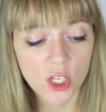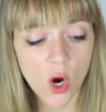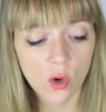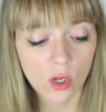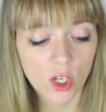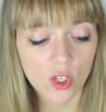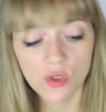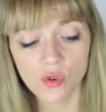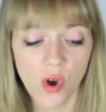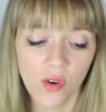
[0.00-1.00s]
total
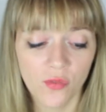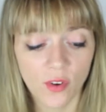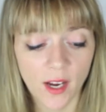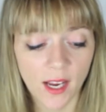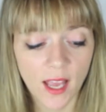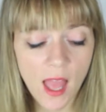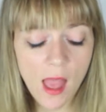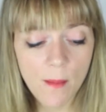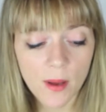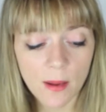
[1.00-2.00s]
control freak,
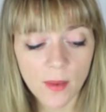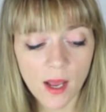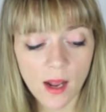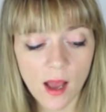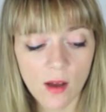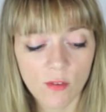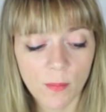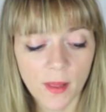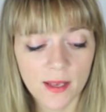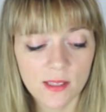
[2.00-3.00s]
but I'm gonna
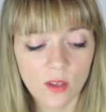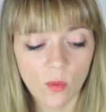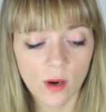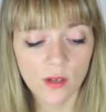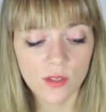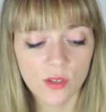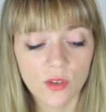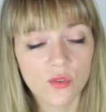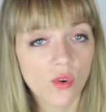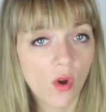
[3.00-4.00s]
replace the words
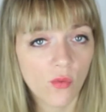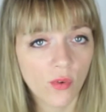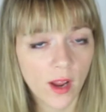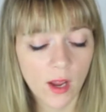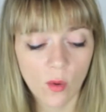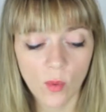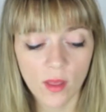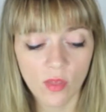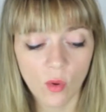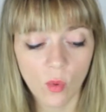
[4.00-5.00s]
control freak
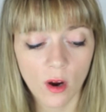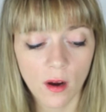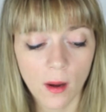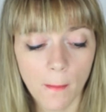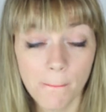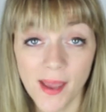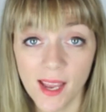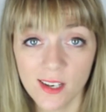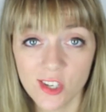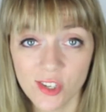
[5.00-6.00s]
with the word
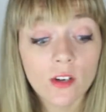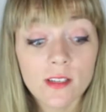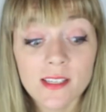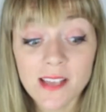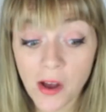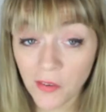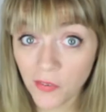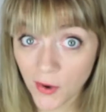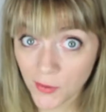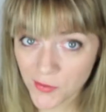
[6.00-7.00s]
bitch. Your cell
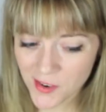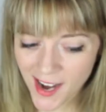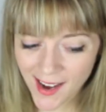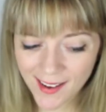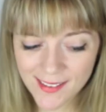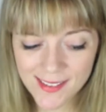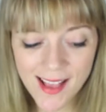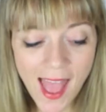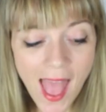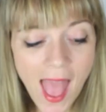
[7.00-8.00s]
phone rings.
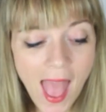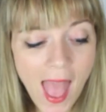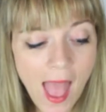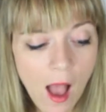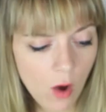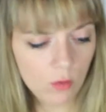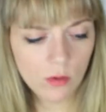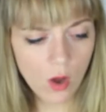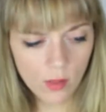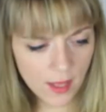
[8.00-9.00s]
Oh,
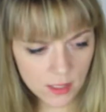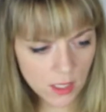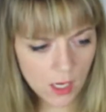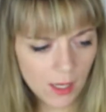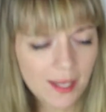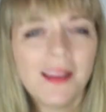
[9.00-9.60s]
no, that's not it.